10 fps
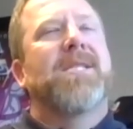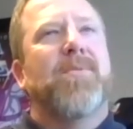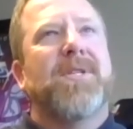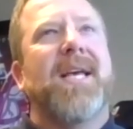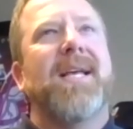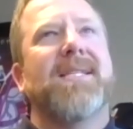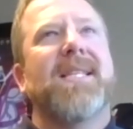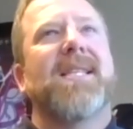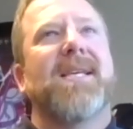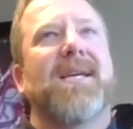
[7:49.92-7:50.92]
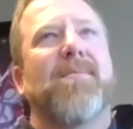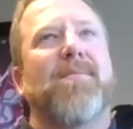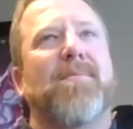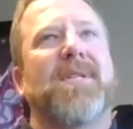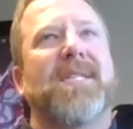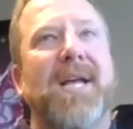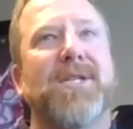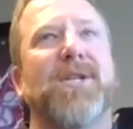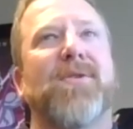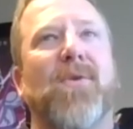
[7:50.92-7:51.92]
As it pertains to the
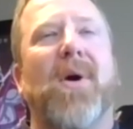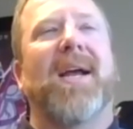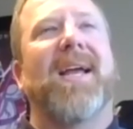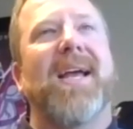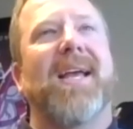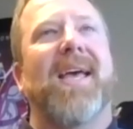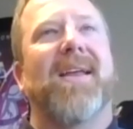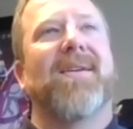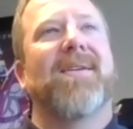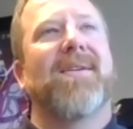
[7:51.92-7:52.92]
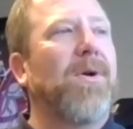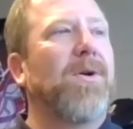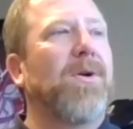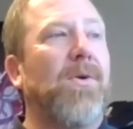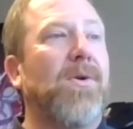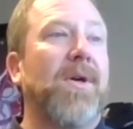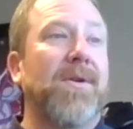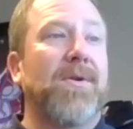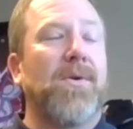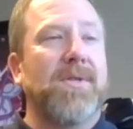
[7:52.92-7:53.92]
potential of walking again or
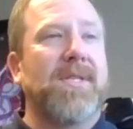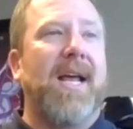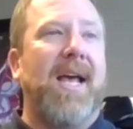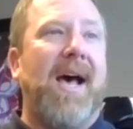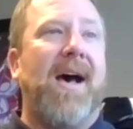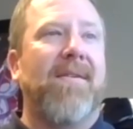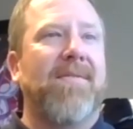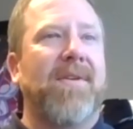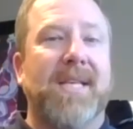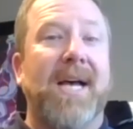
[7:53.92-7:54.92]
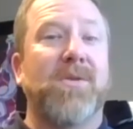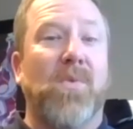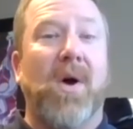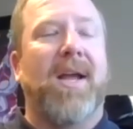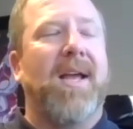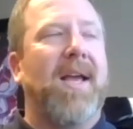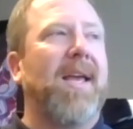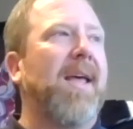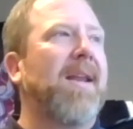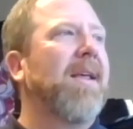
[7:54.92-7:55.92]
other goals that I have besides walking
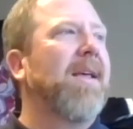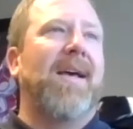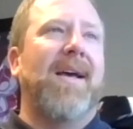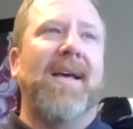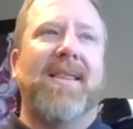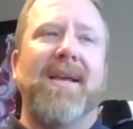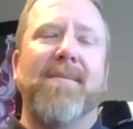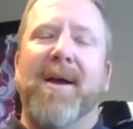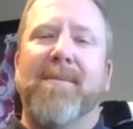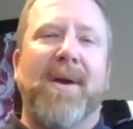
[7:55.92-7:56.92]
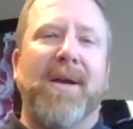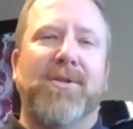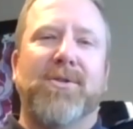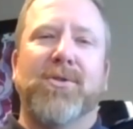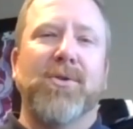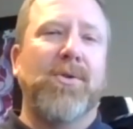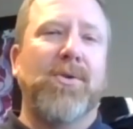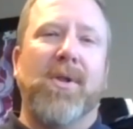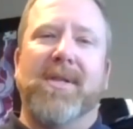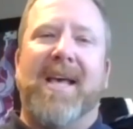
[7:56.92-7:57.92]
again, I think my true
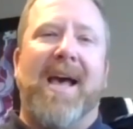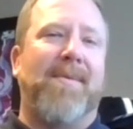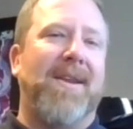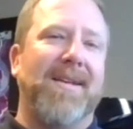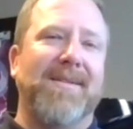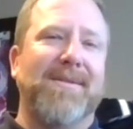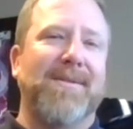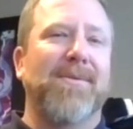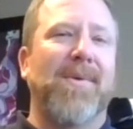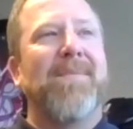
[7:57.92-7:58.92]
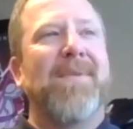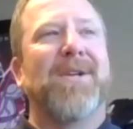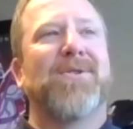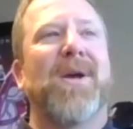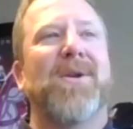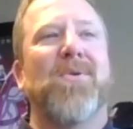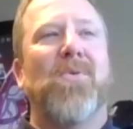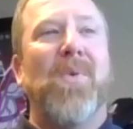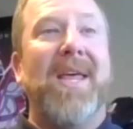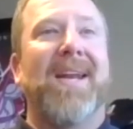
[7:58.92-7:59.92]
goal is happiness. I'm not trying to
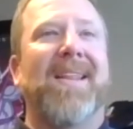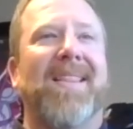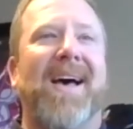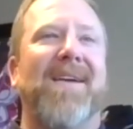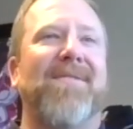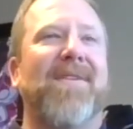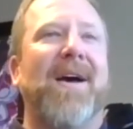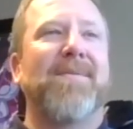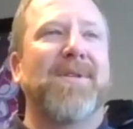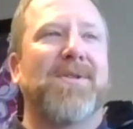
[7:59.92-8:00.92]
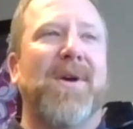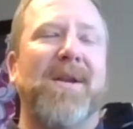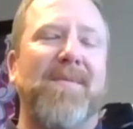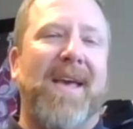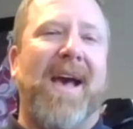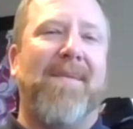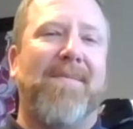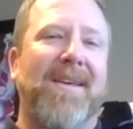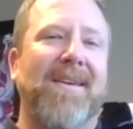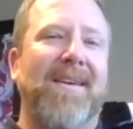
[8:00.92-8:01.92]
win life. I'm just to be
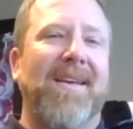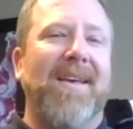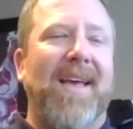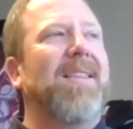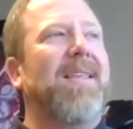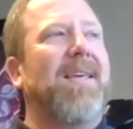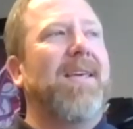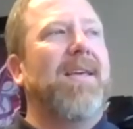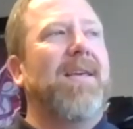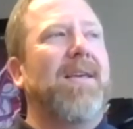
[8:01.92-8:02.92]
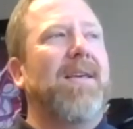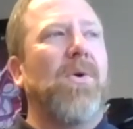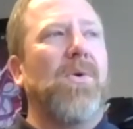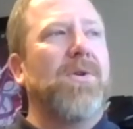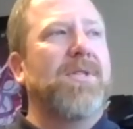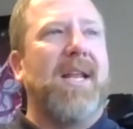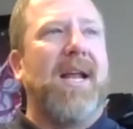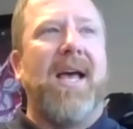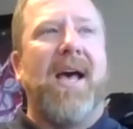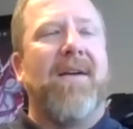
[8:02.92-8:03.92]
happy. The goals that
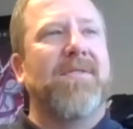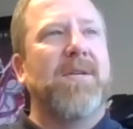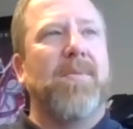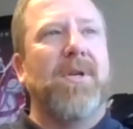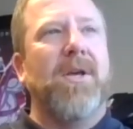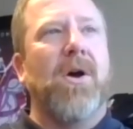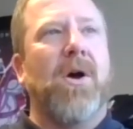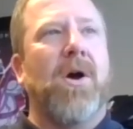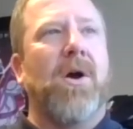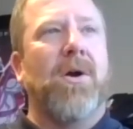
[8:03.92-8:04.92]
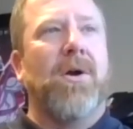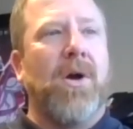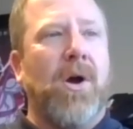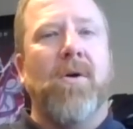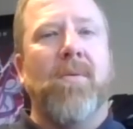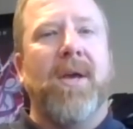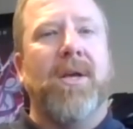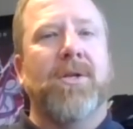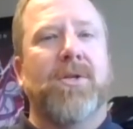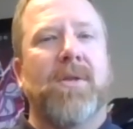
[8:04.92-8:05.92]
I have typically are,
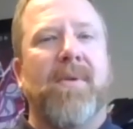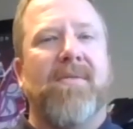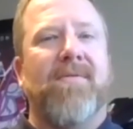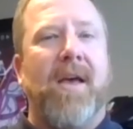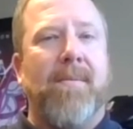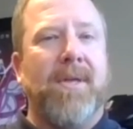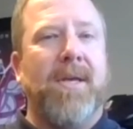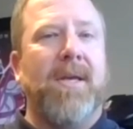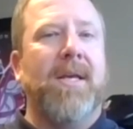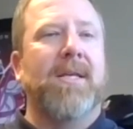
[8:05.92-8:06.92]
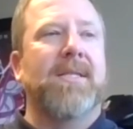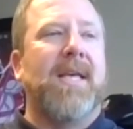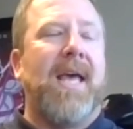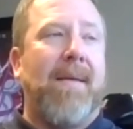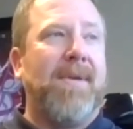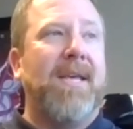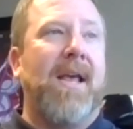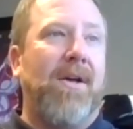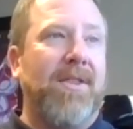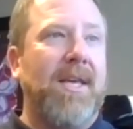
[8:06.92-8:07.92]
making sure that my family is happy
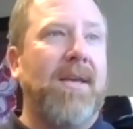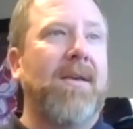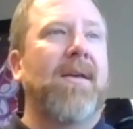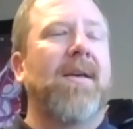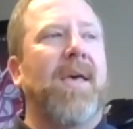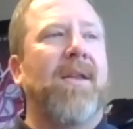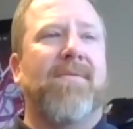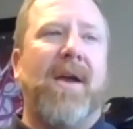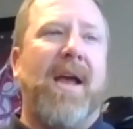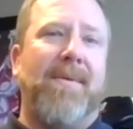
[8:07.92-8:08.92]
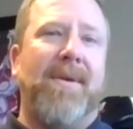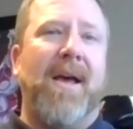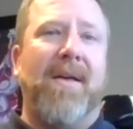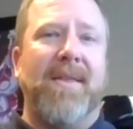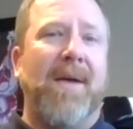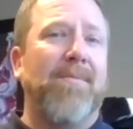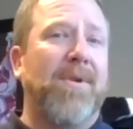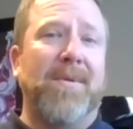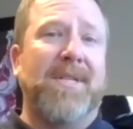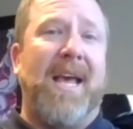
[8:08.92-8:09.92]
and healthy. And if they're happy and healthy, I'm
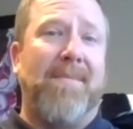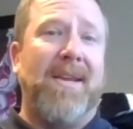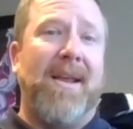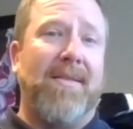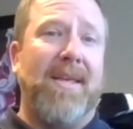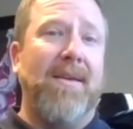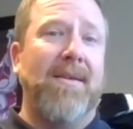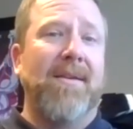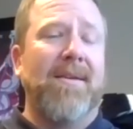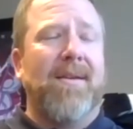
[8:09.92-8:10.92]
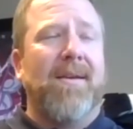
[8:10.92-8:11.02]
pretty much happy and healthy.